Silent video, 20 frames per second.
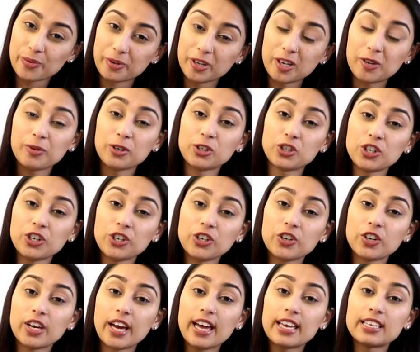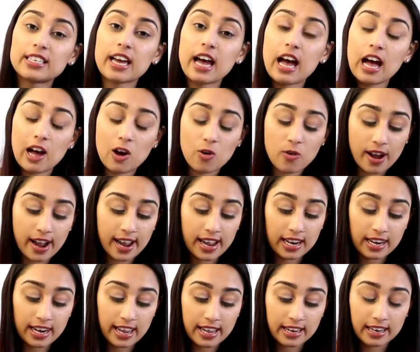I'm going to be showing you guys how
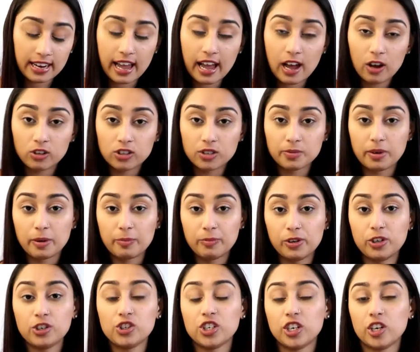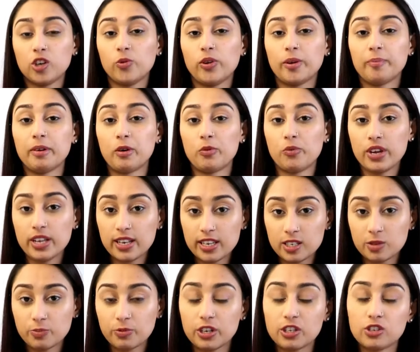I laid out my bullet journal, what my
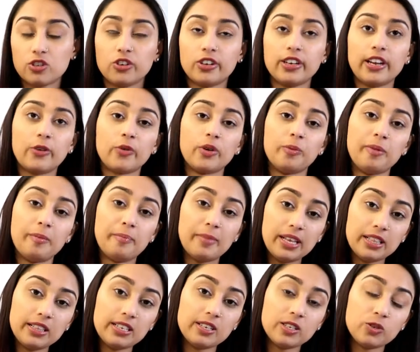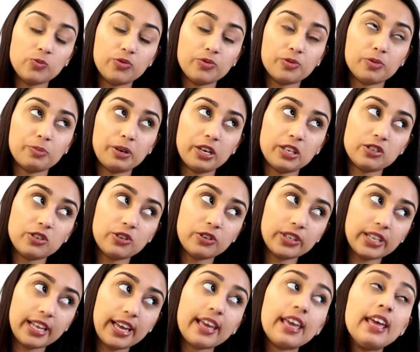weekly spreads look like, what my monthly spreads
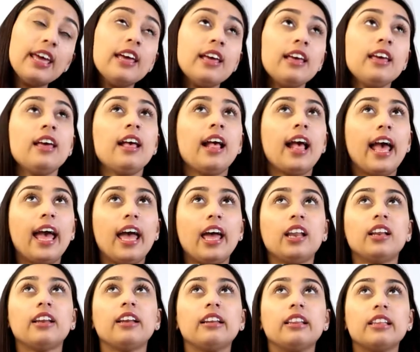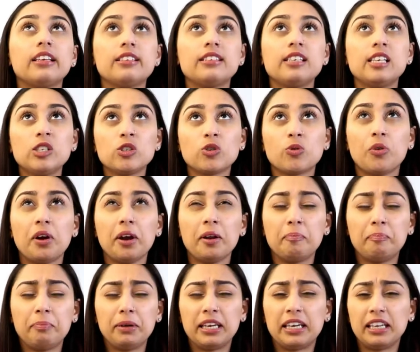look like. And this is
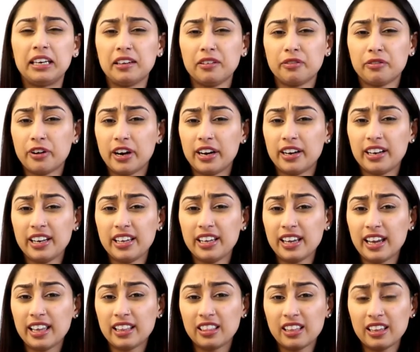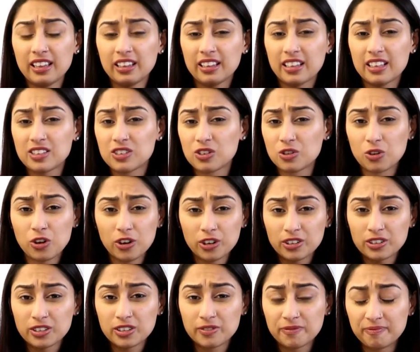quite beginner friendly, I think. It's
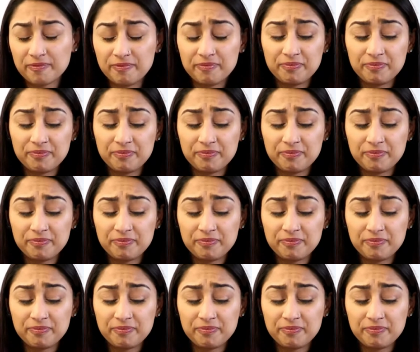not